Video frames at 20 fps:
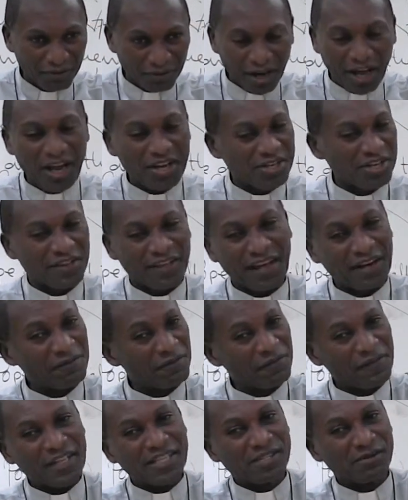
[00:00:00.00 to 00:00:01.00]
Larger
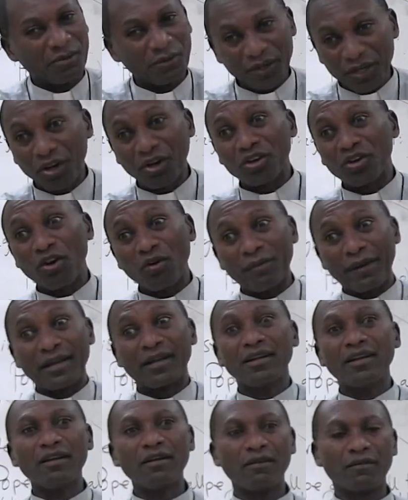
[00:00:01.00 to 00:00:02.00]
than visible, we don't know.
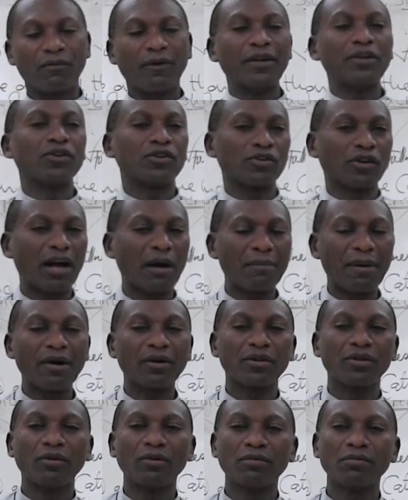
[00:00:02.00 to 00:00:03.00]
But when you talk
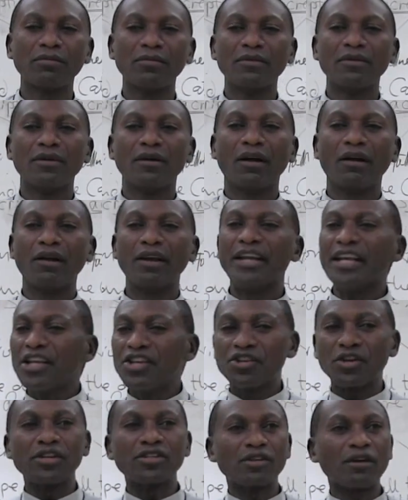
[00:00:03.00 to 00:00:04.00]
about, you know,
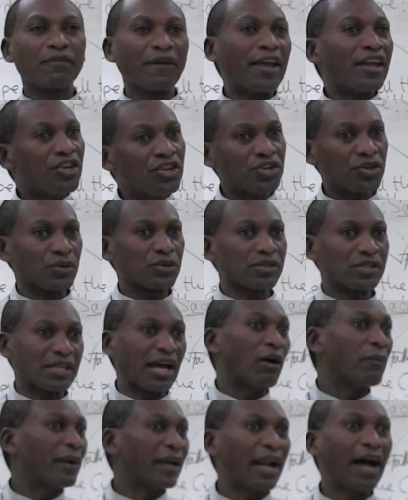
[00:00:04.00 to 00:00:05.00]
legions of
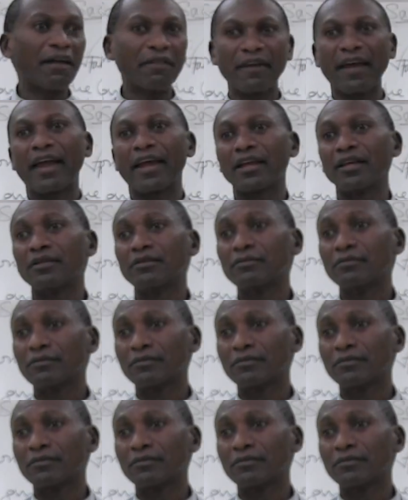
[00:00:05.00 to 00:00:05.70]
angels, how many are they?